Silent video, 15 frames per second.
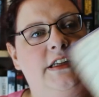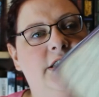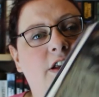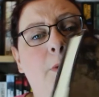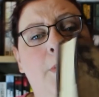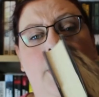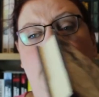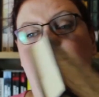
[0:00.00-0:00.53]
years ago,
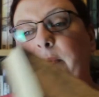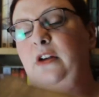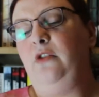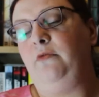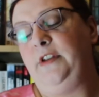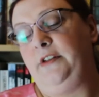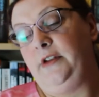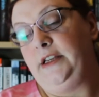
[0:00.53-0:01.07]
probably will
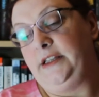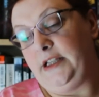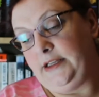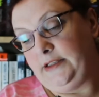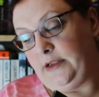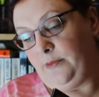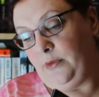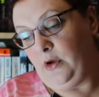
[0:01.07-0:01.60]
reread it at
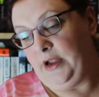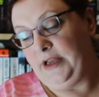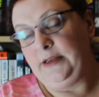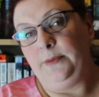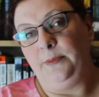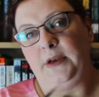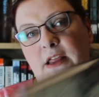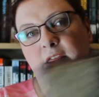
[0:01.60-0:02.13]
some point,
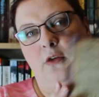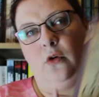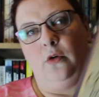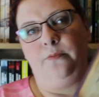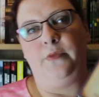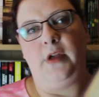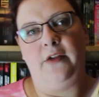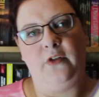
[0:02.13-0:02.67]
but I
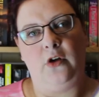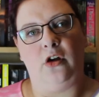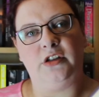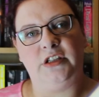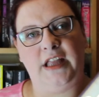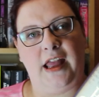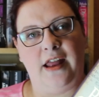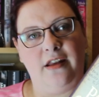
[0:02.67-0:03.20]
thought I've got
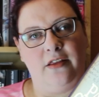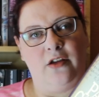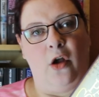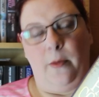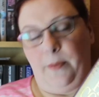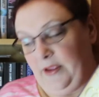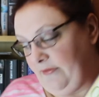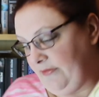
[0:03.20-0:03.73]
to get another
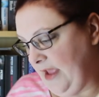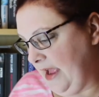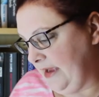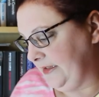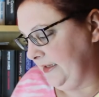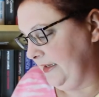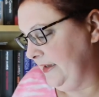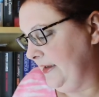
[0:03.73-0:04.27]
copy of
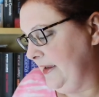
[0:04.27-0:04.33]
that.